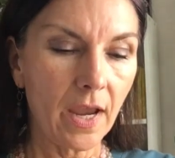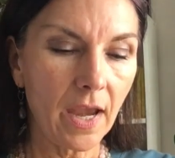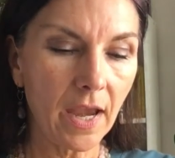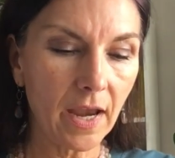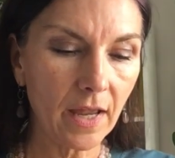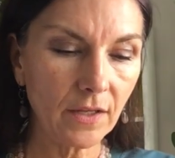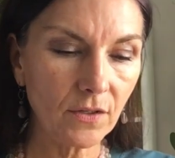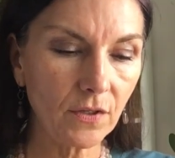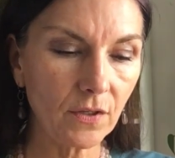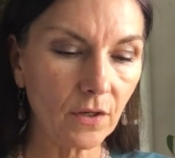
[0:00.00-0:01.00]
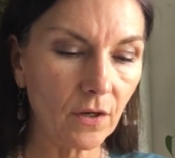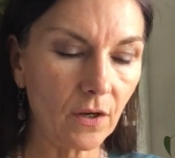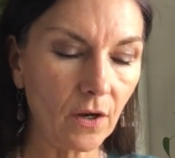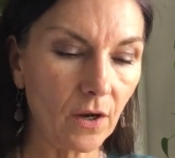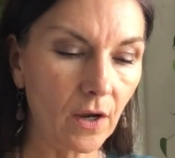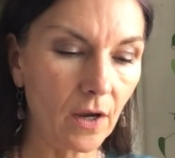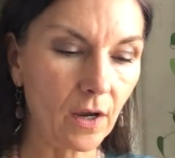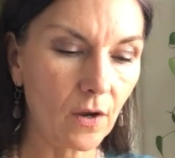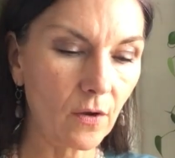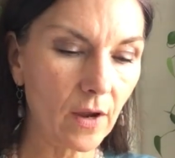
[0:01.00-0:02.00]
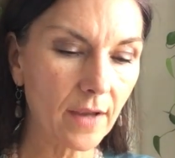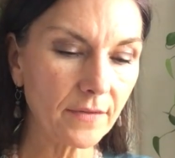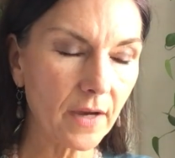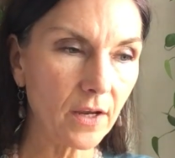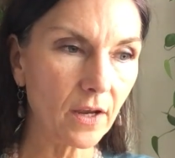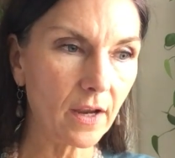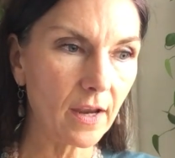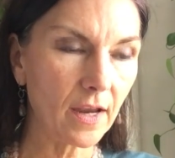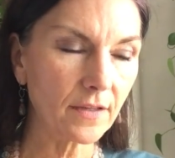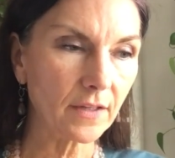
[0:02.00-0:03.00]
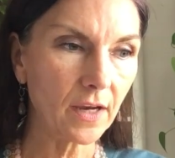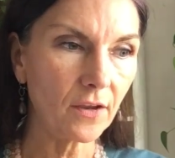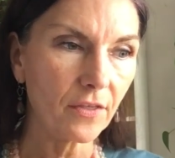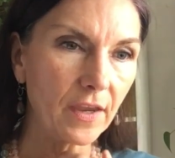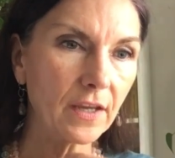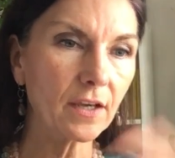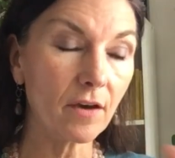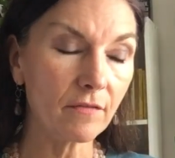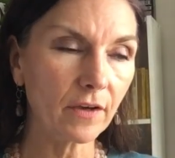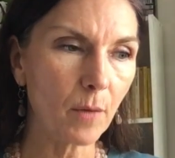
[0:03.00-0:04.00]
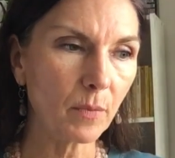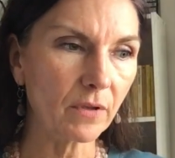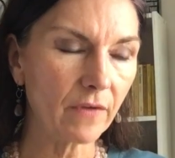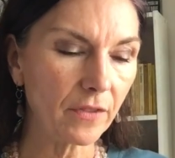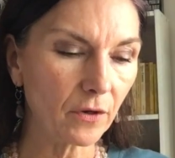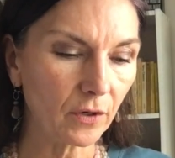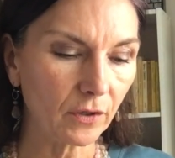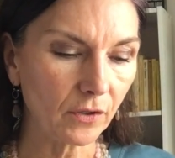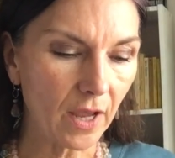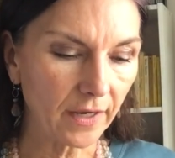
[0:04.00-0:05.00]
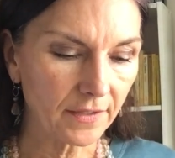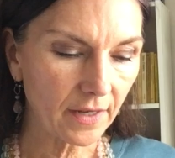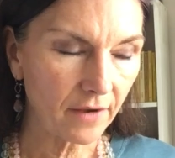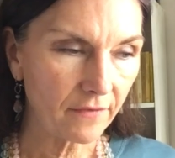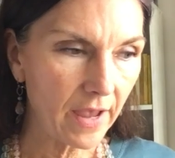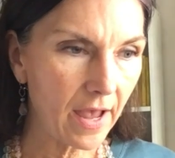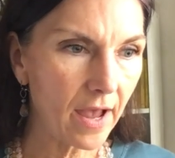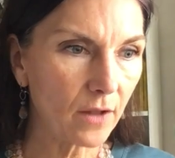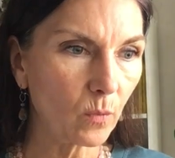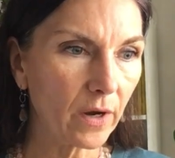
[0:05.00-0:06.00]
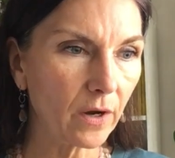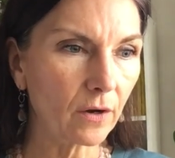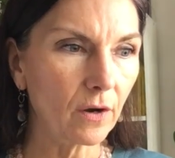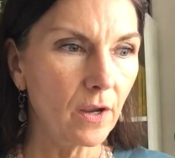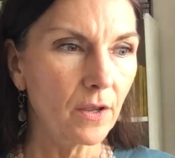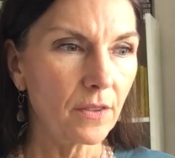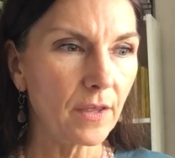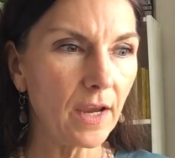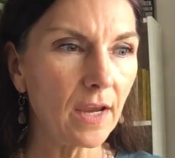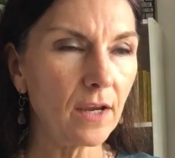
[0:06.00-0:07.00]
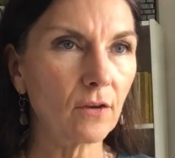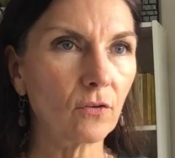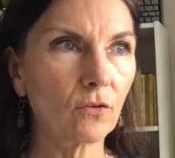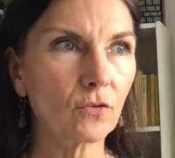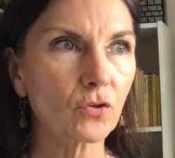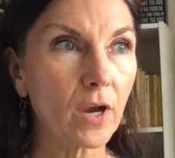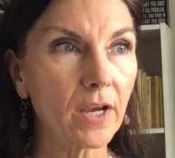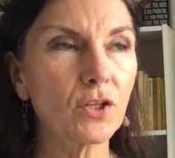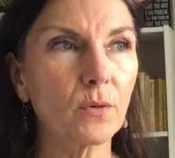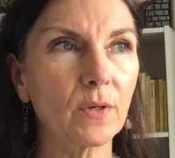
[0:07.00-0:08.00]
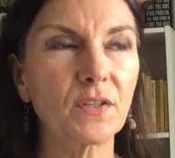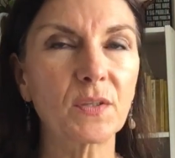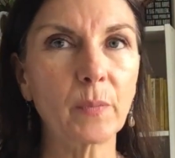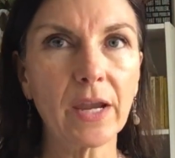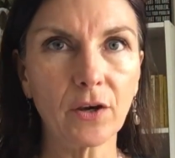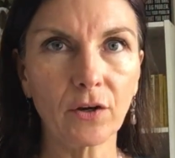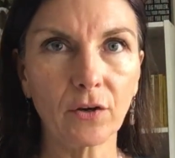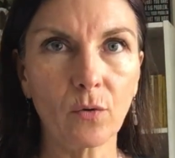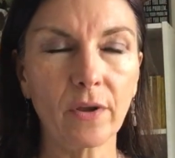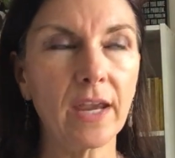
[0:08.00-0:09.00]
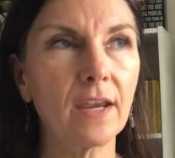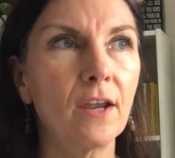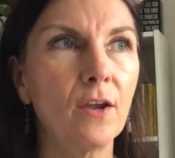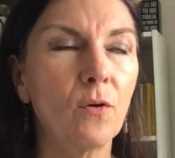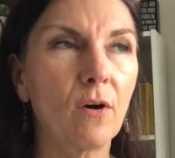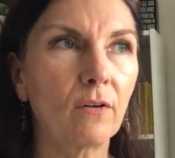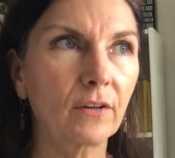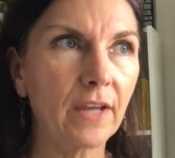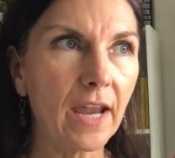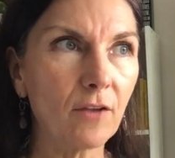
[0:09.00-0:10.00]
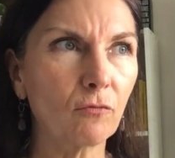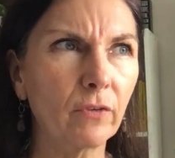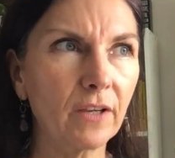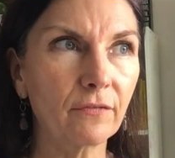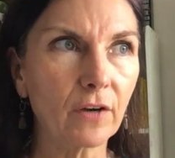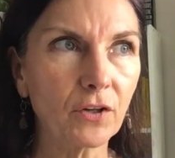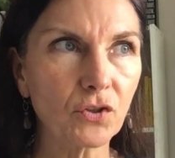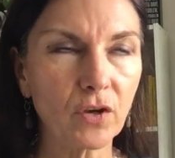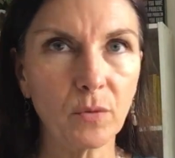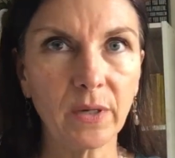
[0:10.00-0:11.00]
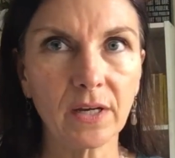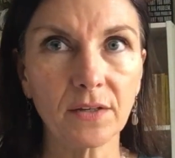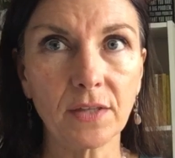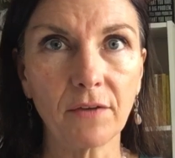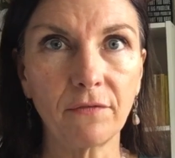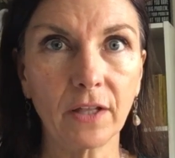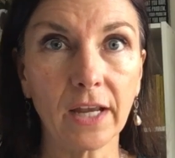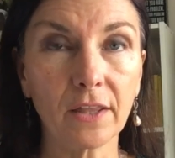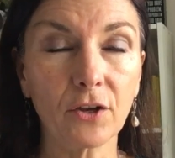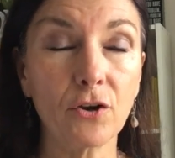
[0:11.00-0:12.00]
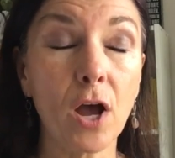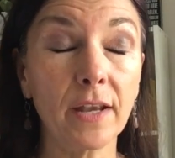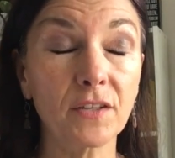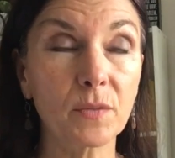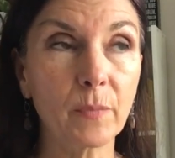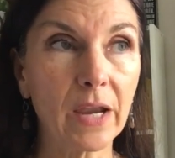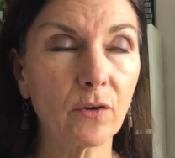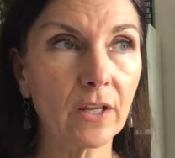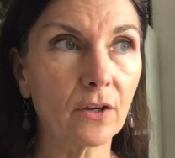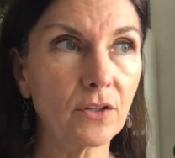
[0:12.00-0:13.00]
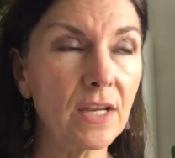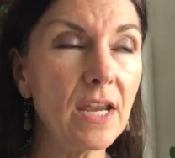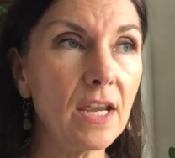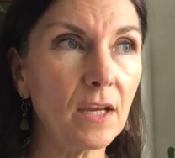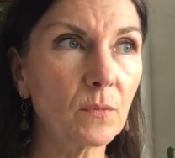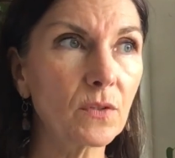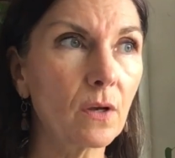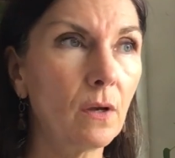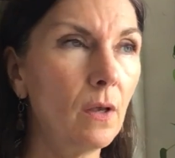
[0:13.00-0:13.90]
And as I think of a couple of other clients that I've had where they try to inspire, or they get really frustrated because they feel like they're not inspiring their teams.